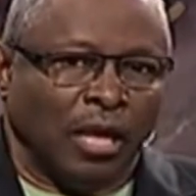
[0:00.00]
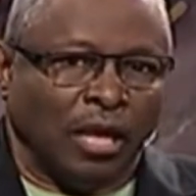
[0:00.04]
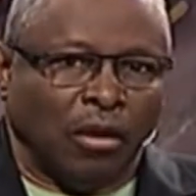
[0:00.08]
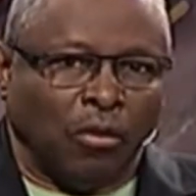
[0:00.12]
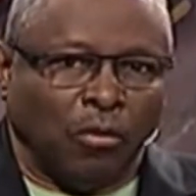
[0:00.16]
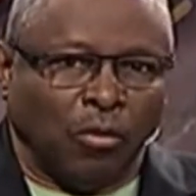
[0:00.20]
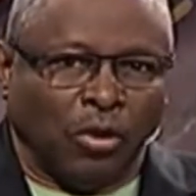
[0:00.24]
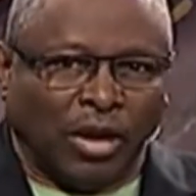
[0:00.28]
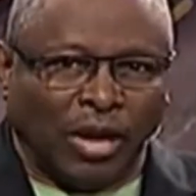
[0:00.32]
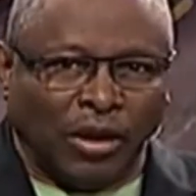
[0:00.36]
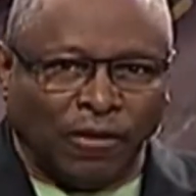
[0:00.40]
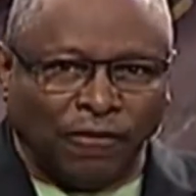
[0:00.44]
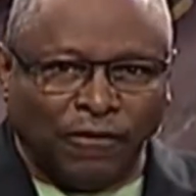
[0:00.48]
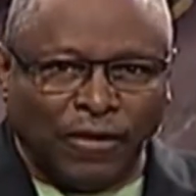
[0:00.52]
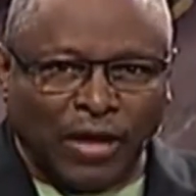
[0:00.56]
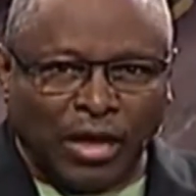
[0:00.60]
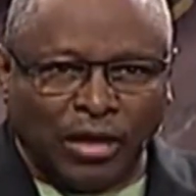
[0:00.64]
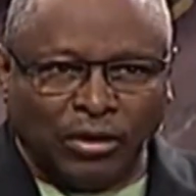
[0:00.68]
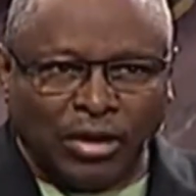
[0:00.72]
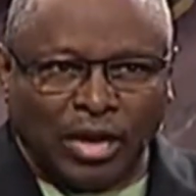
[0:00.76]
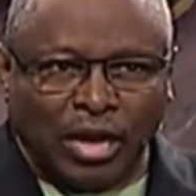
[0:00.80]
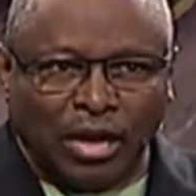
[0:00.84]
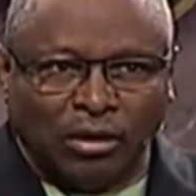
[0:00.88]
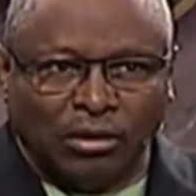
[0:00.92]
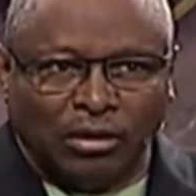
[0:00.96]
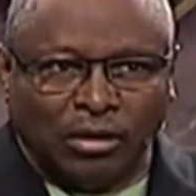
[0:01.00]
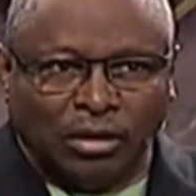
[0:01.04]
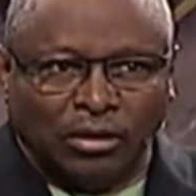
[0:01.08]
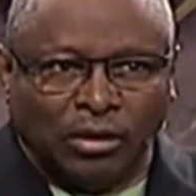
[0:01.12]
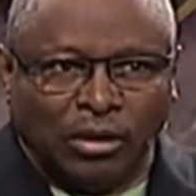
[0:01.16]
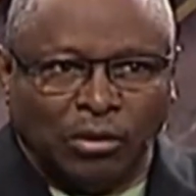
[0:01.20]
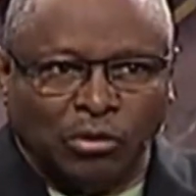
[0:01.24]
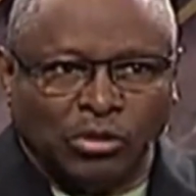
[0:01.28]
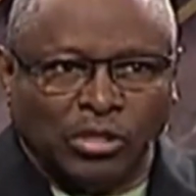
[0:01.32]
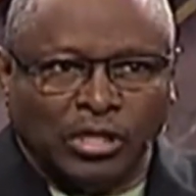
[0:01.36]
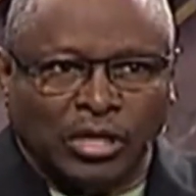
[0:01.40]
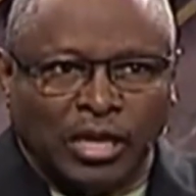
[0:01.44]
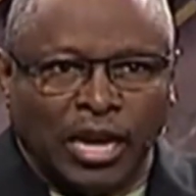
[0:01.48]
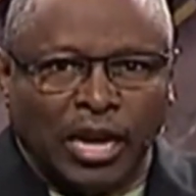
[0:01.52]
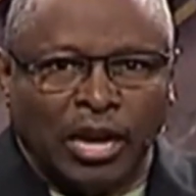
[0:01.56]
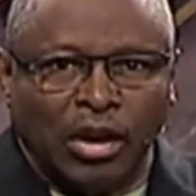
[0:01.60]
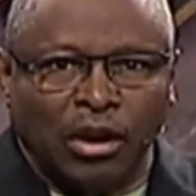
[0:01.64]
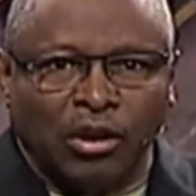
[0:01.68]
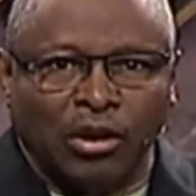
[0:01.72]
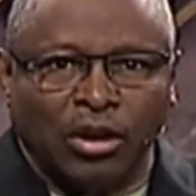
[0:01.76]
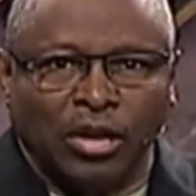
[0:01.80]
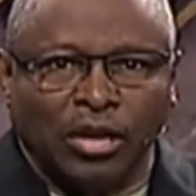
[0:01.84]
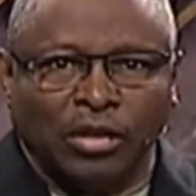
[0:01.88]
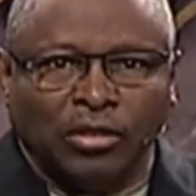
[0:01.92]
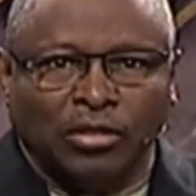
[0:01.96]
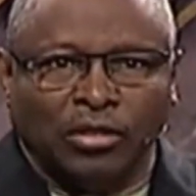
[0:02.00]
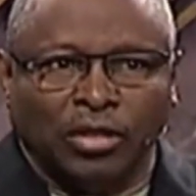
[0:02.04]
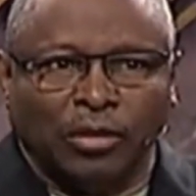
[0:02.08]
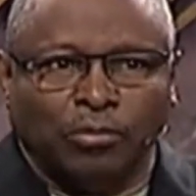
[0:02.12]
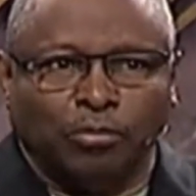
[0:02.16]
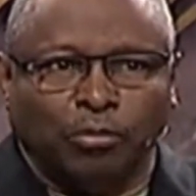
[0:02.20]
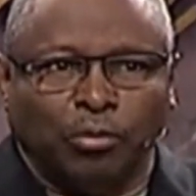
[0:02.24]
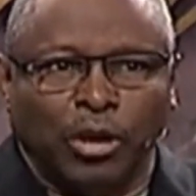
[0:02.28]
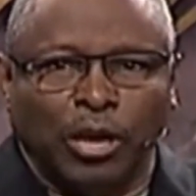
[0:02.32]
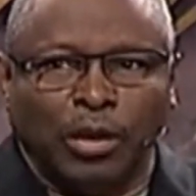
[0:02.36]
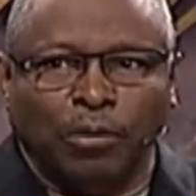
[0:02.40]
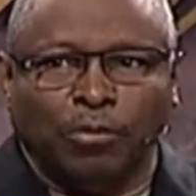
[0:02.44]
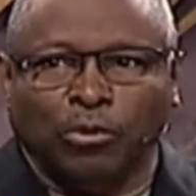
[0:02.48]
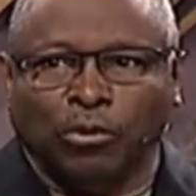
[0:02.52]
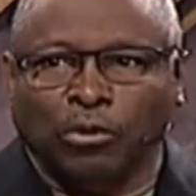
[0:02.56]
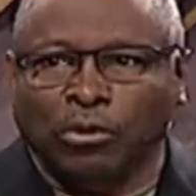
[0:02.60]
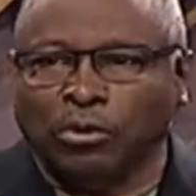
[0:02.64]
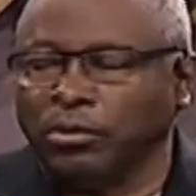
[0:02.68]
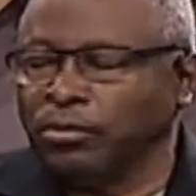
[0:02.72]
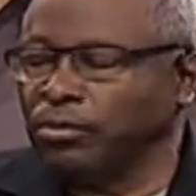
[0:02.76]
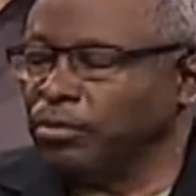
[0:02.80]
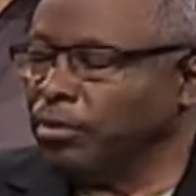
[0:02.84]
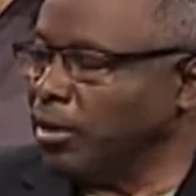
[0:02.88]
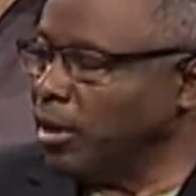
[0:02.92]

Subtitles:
Well, I found out there was an area that people